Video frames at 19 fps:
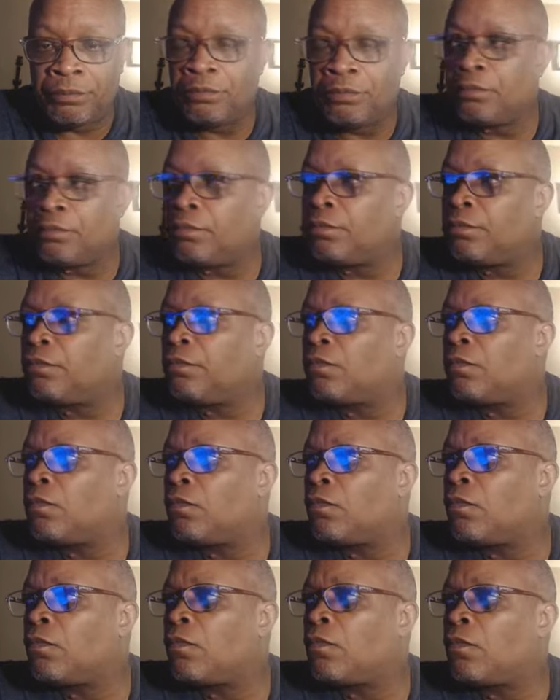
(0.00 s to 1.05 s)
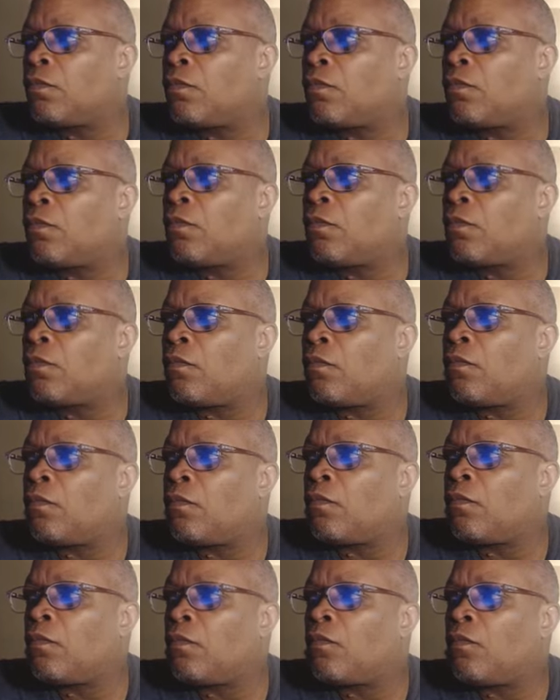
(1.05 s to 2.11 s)

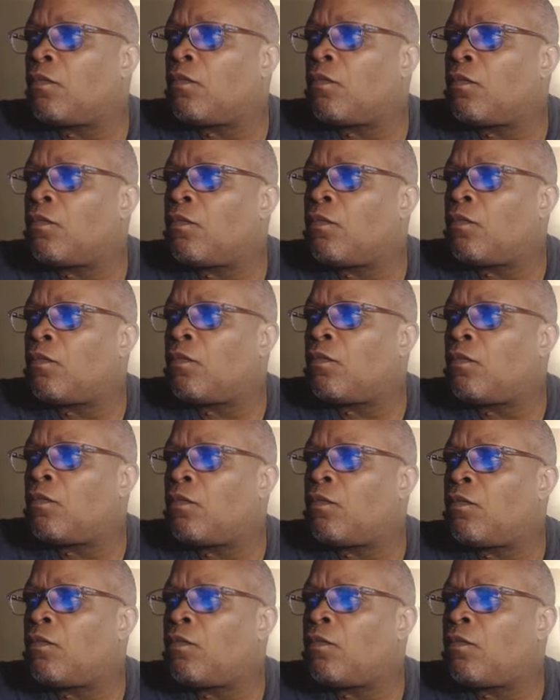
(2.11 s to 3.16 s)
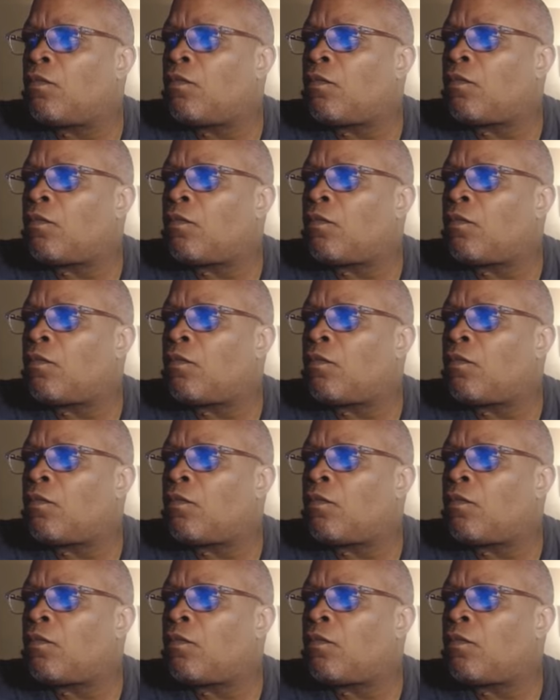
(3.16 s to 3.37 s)
Nobody speaks.